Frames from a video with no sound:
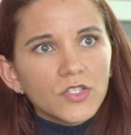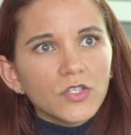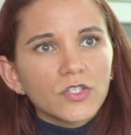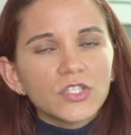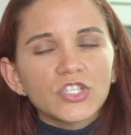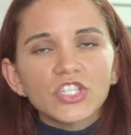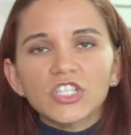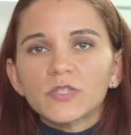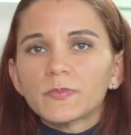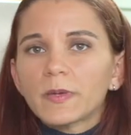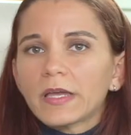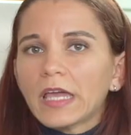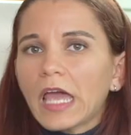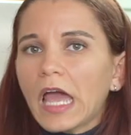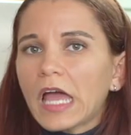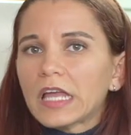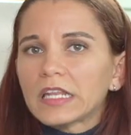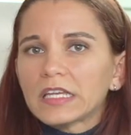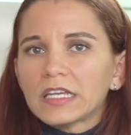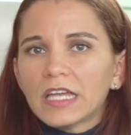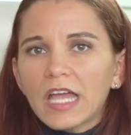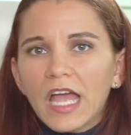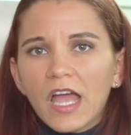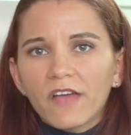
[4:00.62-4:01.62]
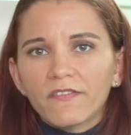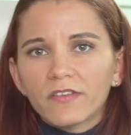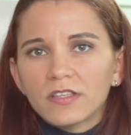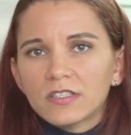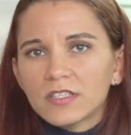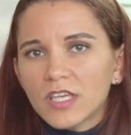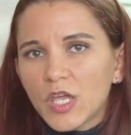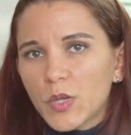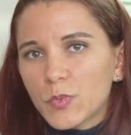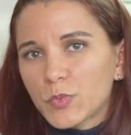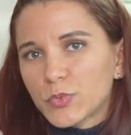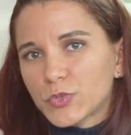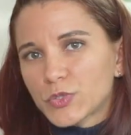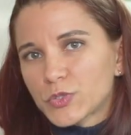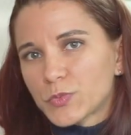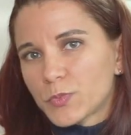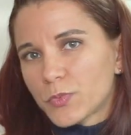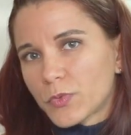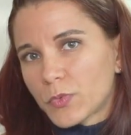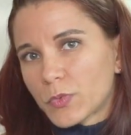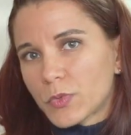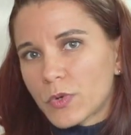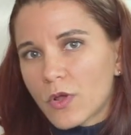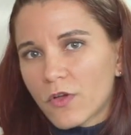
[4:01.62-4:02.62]
So just by adding half a
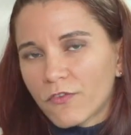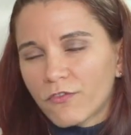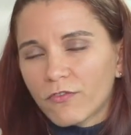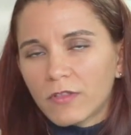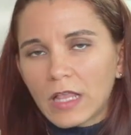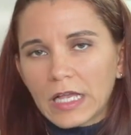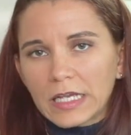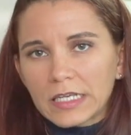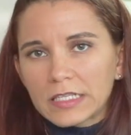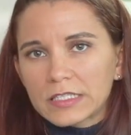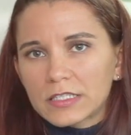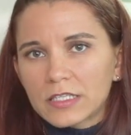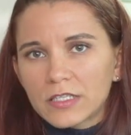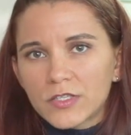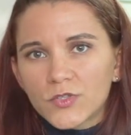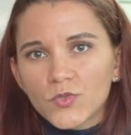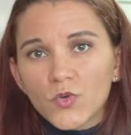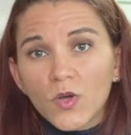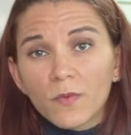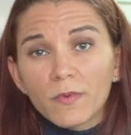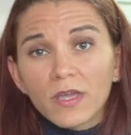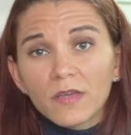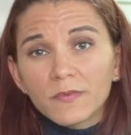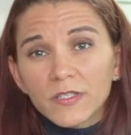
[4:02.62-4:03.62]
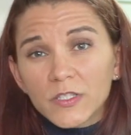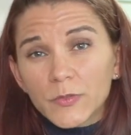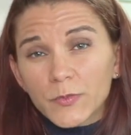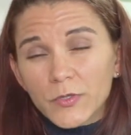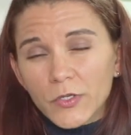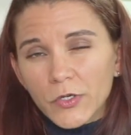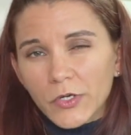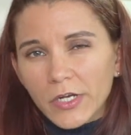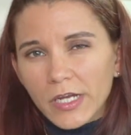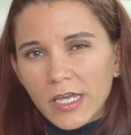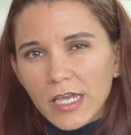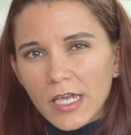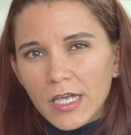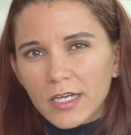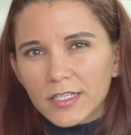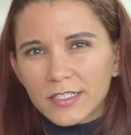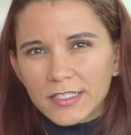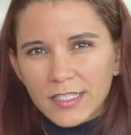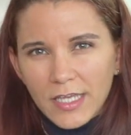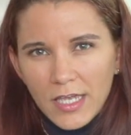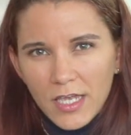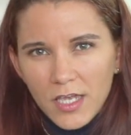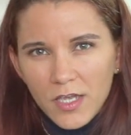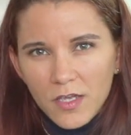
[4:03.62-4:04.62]
tablespoon of flaxseed to a baby's puree
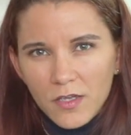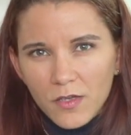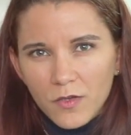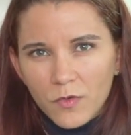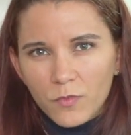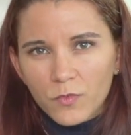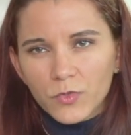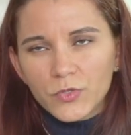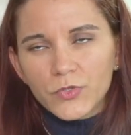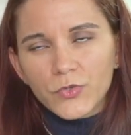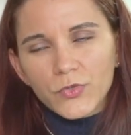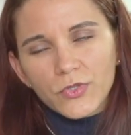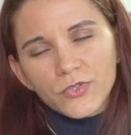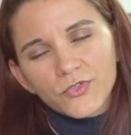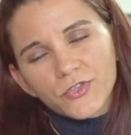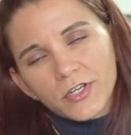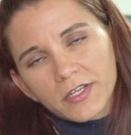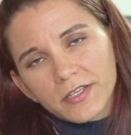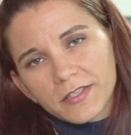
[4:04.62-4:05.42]
a day will do the